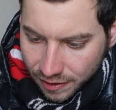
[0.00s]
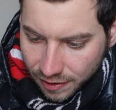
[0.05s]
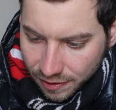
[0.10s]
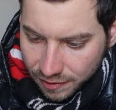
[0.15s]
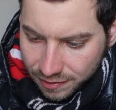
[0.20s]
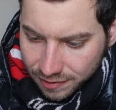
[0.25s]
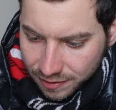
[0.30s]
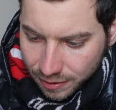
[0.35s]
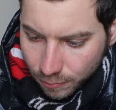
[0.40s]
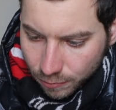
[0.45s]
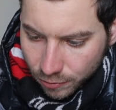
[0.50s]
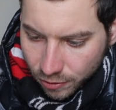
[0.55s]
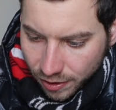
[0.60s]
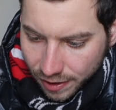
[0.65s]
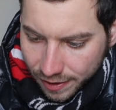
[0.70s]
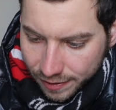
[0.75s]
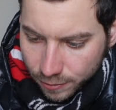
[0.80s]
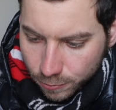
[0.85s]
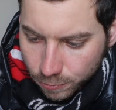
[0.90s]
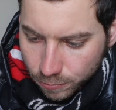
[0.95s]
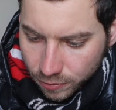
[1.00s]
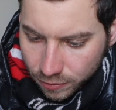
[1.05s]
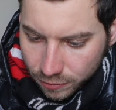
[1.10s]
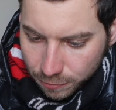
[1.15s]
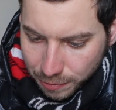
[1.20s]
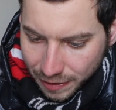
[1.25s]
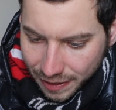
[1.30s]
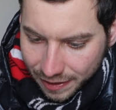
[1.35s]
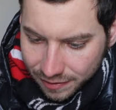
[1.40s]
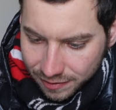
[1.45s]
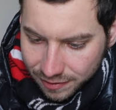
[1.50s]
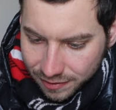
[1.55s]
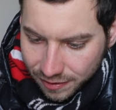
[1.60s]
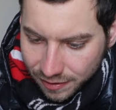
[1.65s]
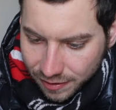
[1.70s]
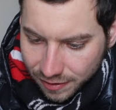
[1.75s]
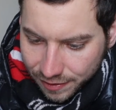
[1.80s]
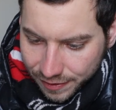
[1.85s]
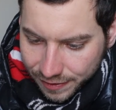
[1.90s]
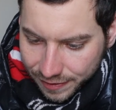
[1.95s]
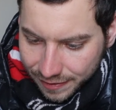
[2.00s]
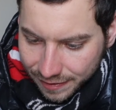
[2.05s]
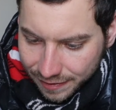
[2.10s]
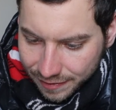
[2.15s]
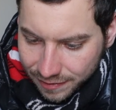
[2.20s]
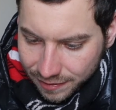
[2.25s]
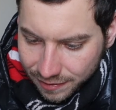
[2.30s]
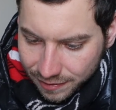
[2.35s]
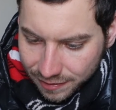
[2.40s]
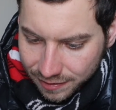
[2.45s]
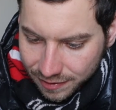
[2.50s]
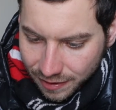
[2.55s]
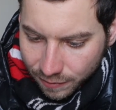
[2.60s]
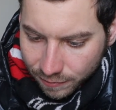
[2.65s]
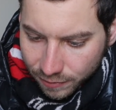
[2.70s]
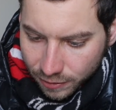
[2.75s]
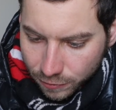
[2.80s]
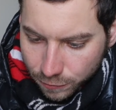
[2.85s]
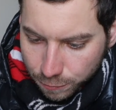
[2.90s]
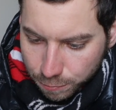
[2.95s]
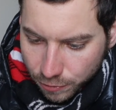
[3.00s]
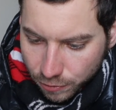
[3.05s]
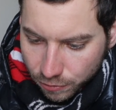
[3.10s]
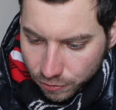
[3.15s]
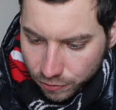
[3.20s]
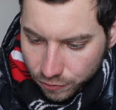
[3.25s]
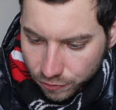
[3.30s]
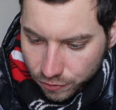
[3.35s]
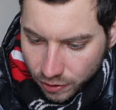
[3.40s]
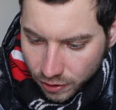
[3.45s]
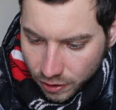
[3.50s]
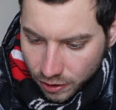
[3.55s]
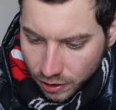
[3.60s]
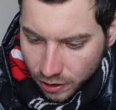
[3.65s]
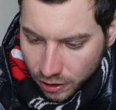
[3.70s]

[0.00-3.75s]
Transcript: A similar item was passed in the late 1970s but was